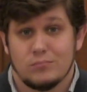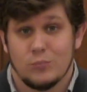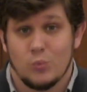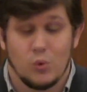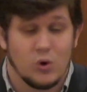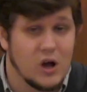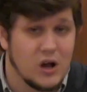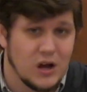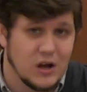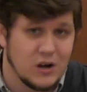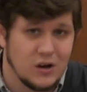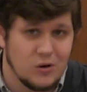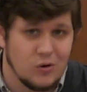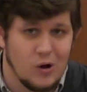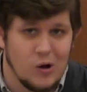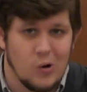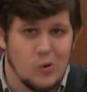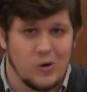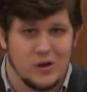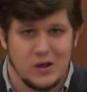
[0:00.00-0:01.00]
We're not going to
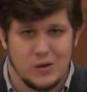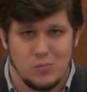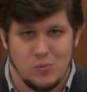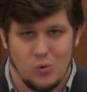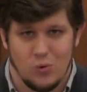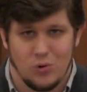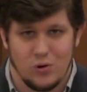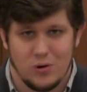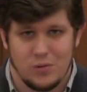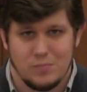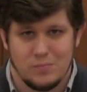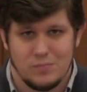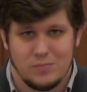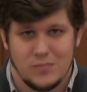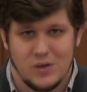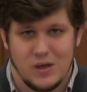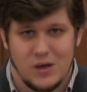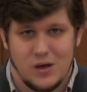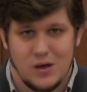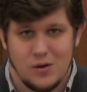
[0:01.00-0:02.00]
grow anymore.
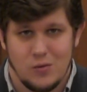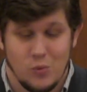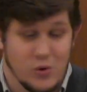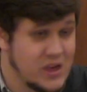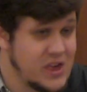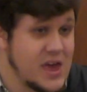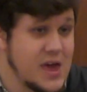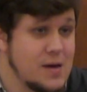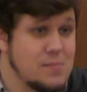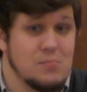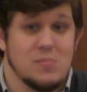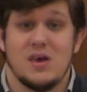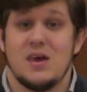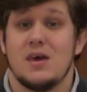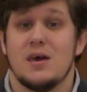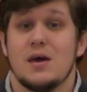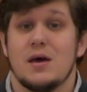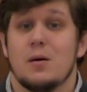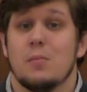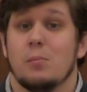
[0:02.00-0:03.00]
We can't
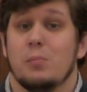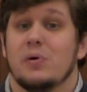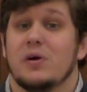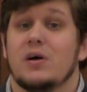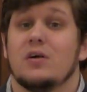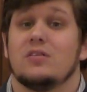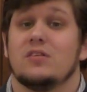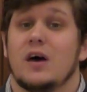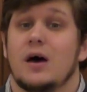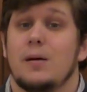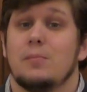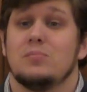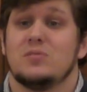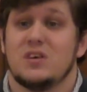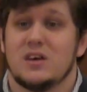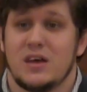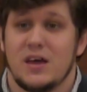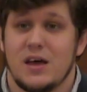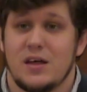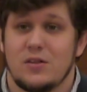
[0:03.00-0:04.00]
be built up
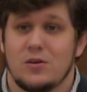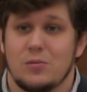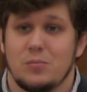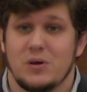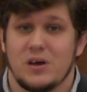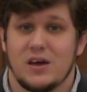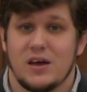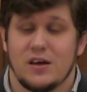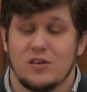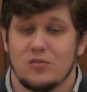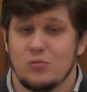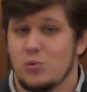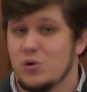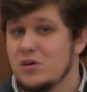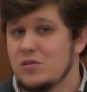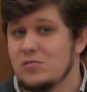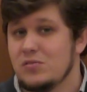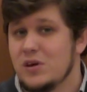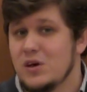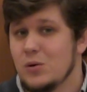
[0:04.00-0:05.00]
together because
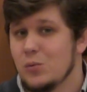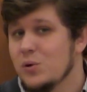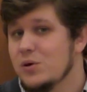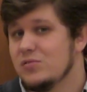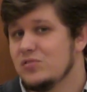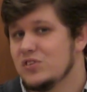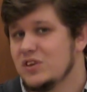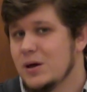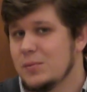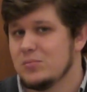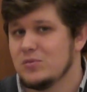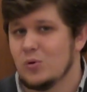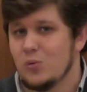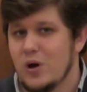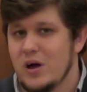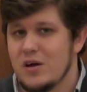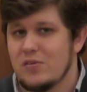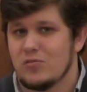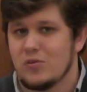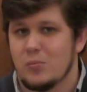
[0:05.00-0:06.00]
we've stepped
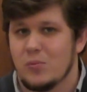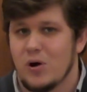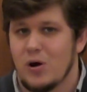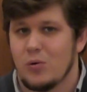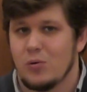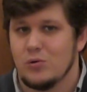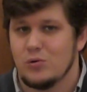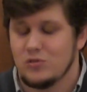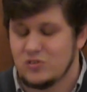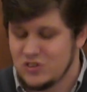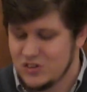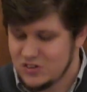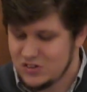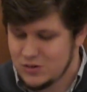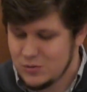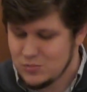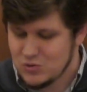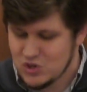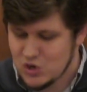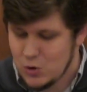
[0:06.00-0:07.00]
away from our root
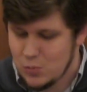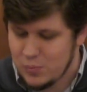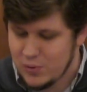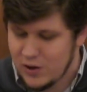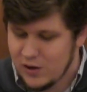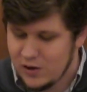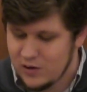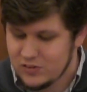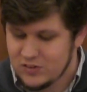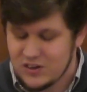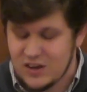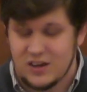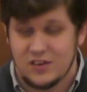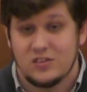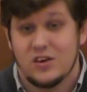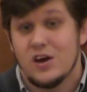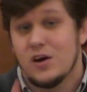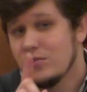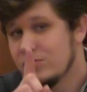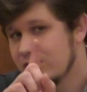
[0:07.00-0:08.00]
system. So Paul
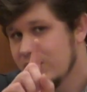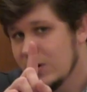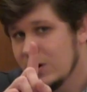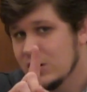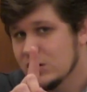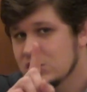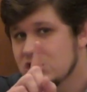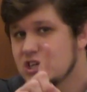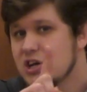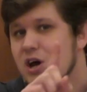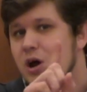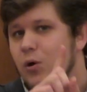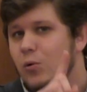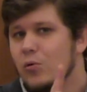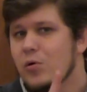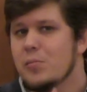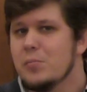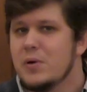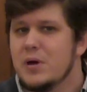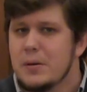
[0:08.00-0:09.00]
says, first,
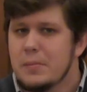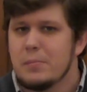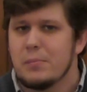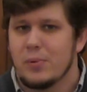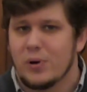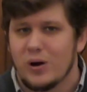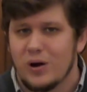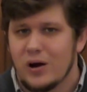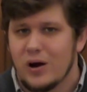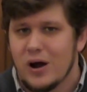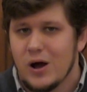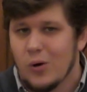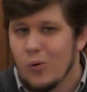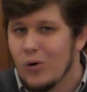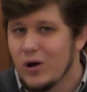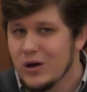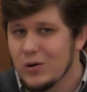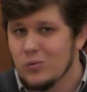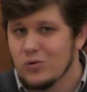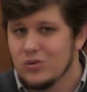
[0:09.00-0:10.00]
remember
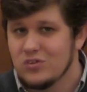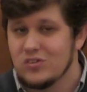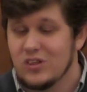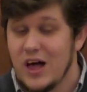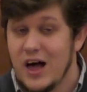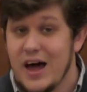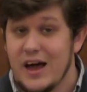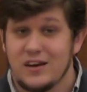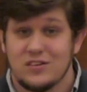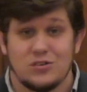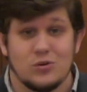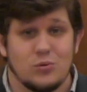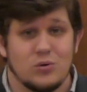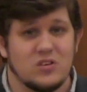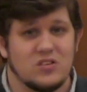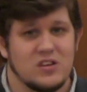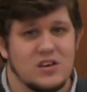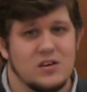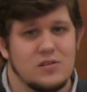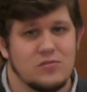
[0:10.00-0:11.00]
what it was like to
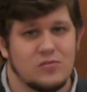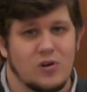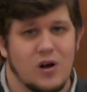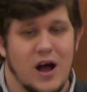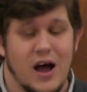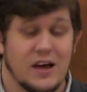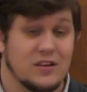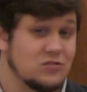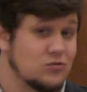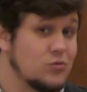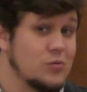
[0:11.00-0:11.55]
receive Christ.